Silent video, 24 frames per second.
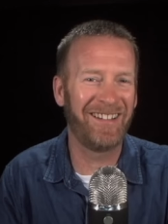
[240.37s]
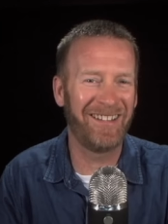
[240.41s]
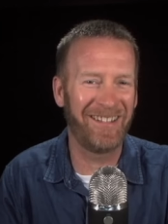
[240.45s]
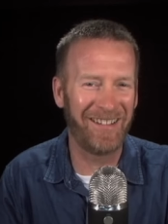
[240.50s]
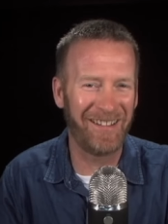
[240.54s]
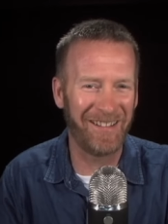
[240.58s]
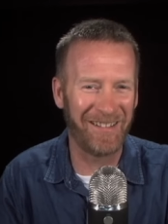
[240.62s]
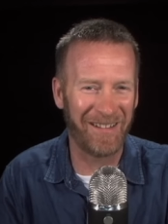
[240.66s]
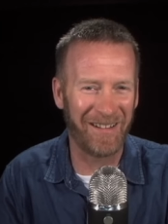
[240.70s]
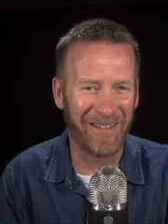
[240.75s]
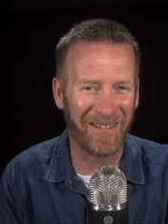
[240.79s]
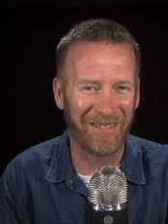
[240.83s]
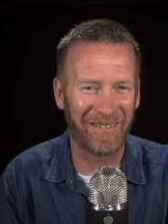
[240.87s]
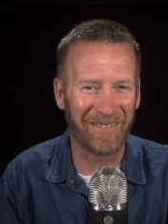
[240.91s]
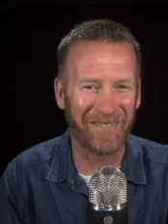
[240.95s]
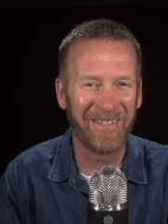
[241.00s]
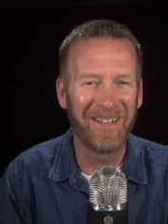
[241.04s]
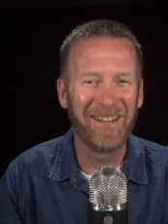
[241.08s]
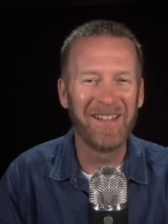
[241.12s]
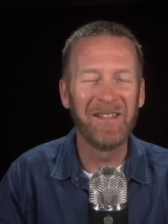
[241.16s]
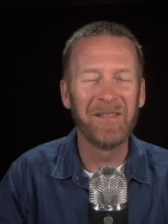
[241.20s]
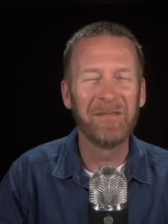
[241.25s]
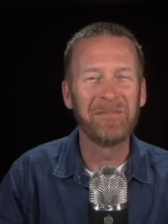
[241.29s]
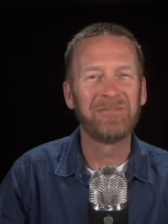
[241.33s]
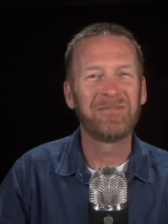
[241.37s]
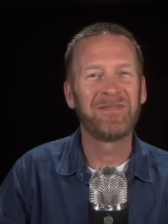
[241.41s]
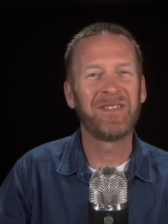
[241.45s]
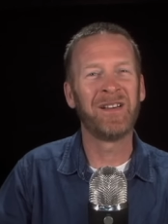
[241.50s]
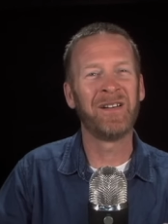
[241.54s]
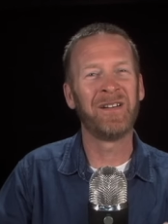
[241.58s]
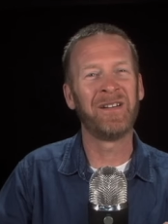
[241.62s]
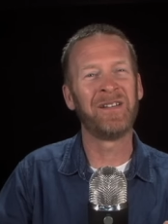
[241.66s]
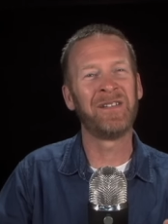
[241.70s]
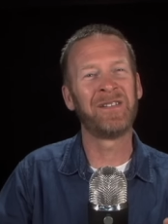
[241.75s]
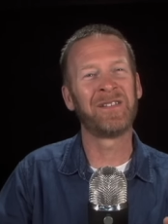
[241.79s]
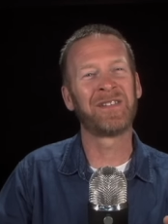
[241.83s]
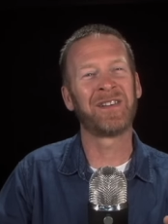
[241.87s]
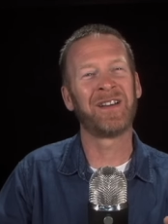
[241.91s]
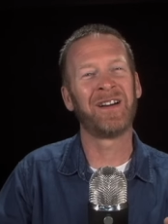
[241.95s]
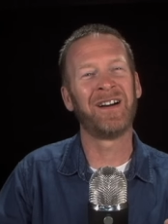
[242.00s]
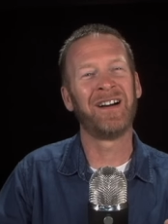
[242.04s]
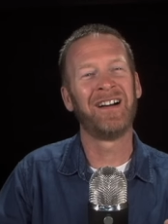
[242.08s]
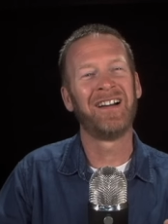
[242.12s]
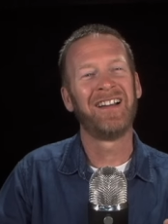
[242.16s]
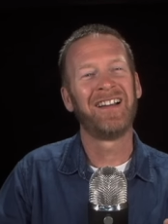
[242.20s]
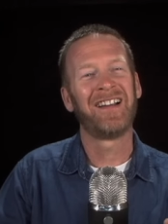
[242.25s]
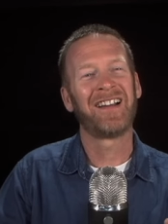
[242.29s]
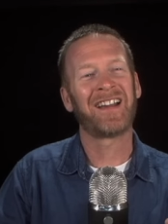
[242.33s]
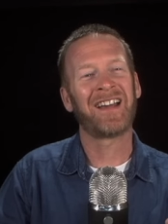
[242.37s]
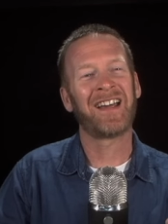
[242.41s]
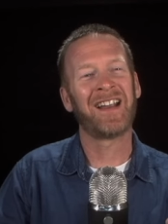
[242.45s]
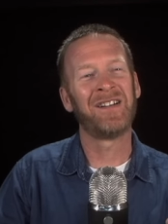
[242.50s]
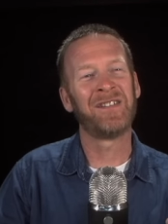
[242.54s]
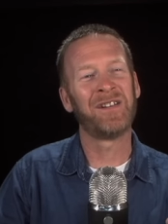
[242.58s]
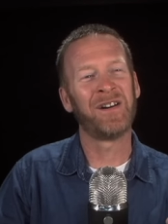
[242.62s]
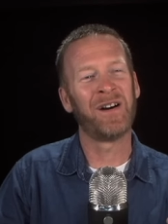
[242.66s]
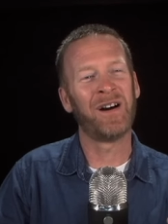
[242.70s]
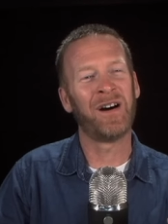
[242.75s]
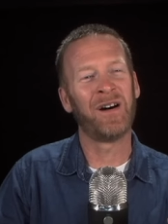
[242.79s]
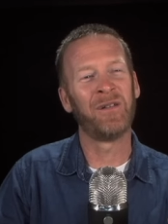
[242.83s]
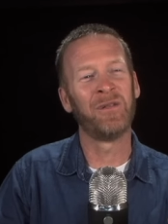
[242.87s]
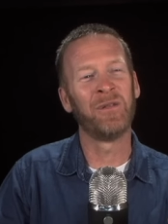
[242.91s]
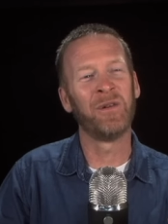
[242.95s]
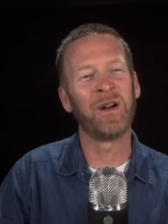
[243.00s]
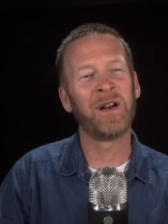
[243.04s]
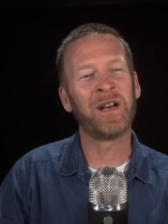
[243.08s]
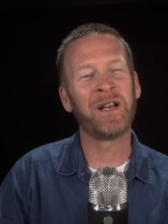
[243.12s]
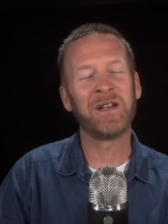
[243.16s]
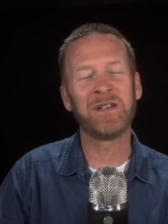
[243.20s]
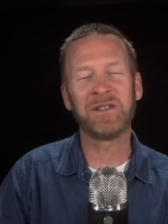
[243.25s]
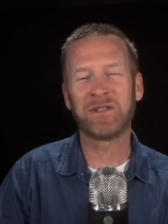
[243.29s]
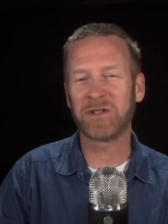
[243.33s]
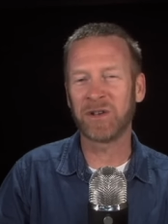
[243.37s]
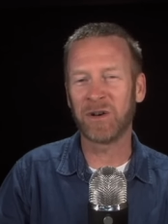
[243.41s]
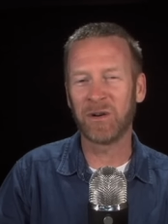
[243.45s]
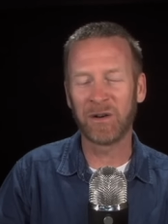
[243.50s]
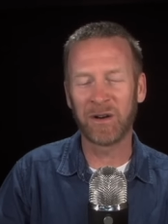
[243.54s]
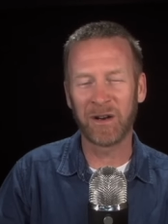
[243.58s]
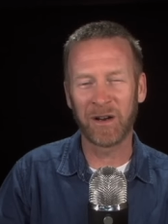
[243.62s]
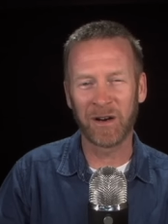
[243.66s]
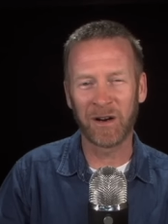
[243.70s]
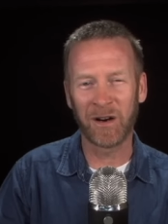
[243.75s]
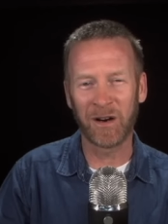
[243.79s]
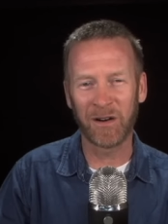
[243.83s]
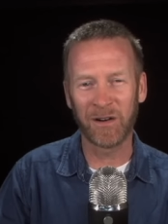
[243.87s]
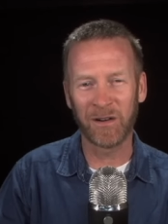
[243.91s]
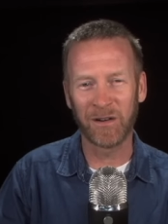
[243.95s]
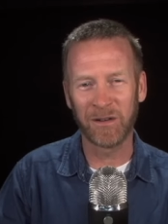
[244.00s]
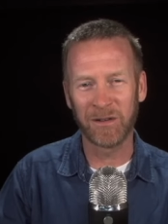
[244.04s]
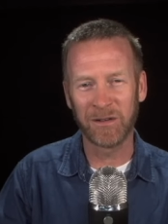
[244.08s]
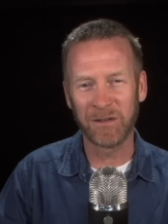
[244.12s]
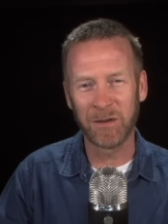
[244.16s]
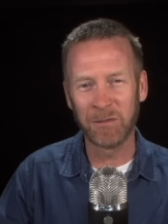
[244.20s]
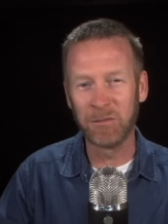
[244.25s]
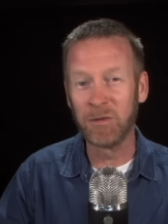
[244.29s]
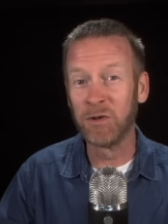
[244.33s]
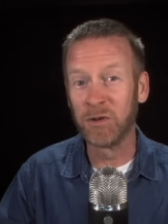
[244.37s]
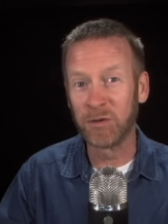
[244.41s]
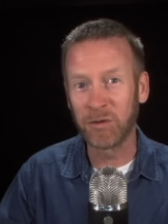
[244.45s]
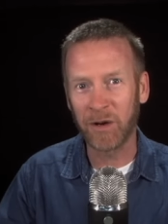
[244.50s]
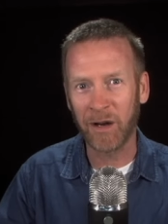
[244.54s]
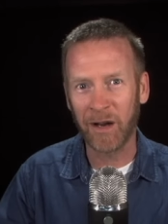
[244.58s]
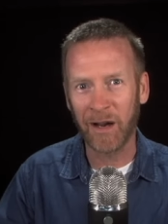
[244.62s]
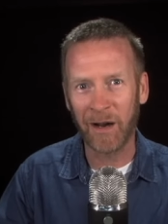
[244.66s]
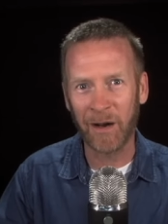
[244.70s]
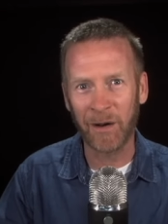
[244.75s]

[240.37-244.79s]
you know, you know, it was a kind of a, a running joke in our the Mutria